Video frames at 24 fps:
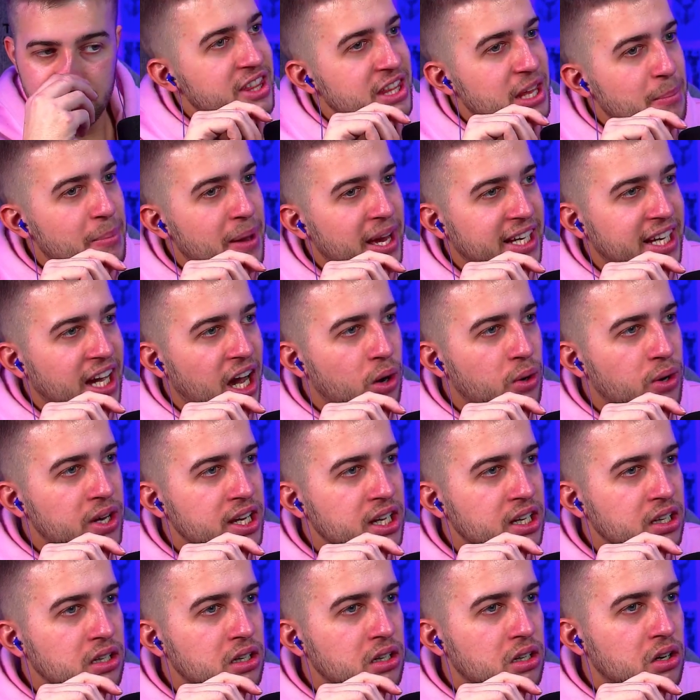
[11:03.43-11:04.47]
They're back out
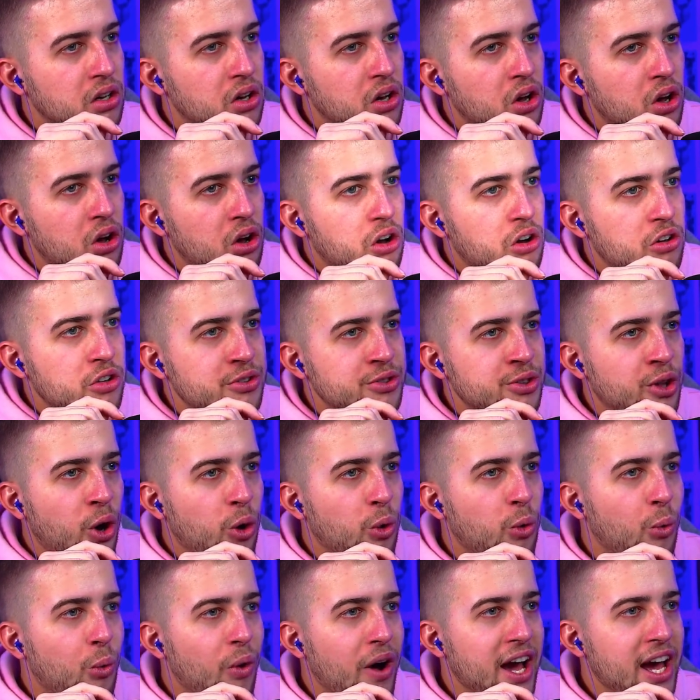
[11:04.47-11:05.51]
here?
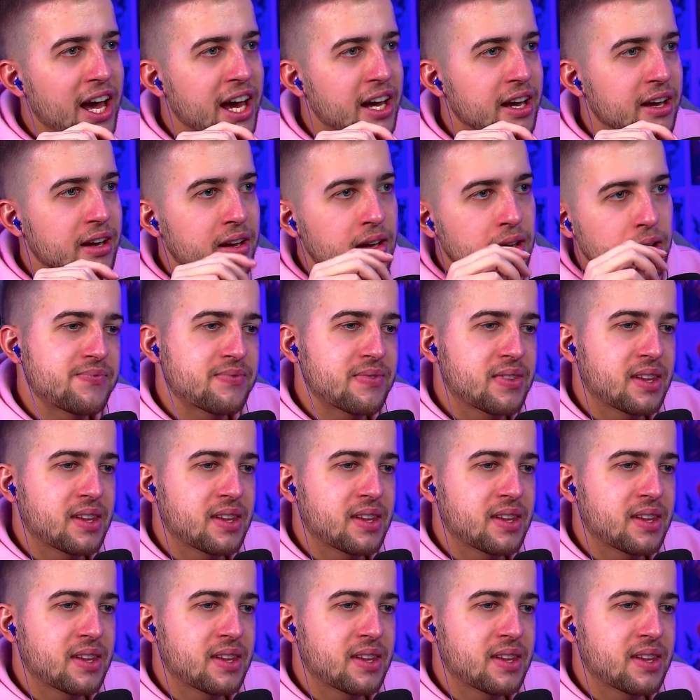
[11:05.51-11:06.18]
No way.